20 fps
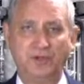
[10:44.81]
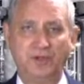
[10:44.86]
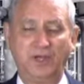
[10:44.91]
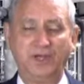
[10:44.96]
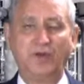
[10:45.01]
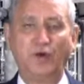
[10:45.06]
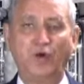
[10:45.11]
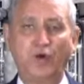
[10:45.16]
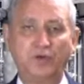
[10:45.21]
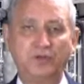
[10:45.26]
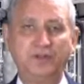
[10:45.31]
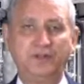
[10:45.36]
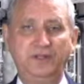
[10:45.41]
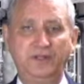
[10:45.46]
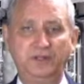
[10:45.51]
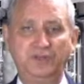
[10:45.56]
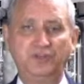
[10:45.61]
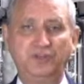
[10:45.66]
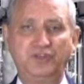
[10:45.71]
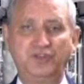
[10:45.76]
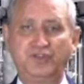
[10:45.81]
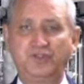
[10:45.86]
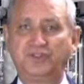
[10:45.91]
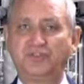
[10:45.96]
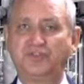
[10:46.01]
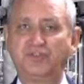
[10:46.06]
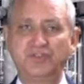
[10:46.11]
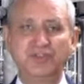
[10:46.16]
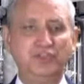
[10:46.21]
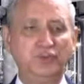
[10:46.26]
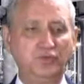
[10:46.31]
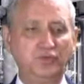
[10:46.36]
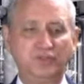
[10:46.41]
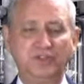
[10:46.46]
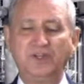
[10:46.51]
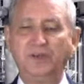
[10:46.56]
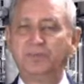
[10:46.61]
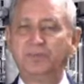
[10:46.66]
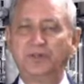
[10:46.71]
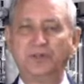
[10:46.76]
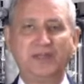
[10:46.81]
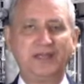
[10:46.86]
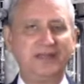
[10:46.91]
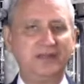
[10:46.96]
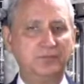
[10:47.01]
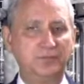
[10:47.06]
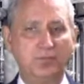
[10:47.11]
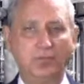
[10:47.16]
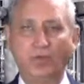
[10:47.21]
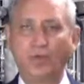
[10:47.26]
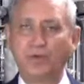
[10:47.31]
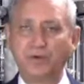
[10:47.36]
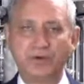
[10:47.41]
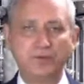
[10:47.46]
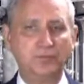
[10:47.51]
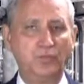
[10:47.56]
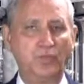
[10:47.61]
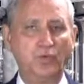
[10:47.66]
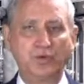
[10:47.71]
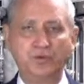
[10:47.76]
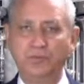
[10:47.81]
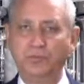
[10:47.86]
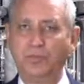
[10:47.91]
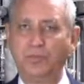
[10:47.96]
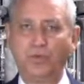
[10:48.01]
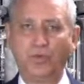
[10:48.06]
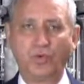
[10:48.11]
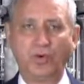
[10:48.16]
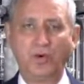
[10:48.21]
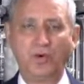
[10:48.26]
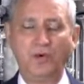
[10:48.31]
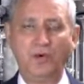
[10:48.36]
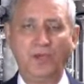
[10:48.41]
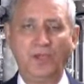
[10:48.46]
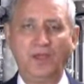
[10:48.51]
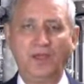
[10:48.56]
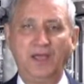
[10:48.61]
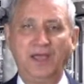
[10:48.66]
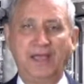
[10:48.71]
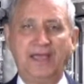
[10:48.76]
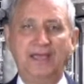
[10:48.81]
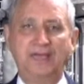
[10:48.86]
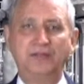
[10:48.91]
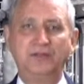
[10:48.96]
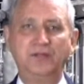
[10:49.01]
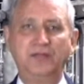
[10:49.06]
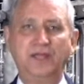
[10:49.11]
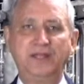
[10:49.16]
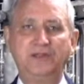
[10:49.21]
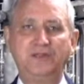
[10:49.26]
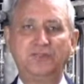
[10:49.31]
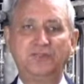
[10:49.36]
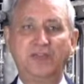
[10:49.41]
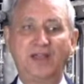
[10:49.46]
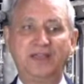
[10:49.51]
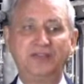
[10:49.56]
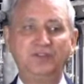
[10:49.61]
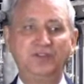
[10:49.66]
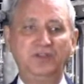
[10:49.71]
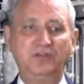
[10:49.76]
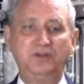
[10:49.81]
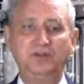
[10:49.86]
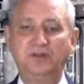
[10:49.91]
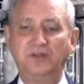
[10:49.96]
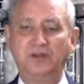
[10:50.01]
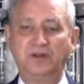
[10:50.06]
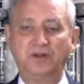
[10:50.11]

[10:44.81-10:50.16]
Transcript: And all it is just using up the land more and more and more. And this guy's even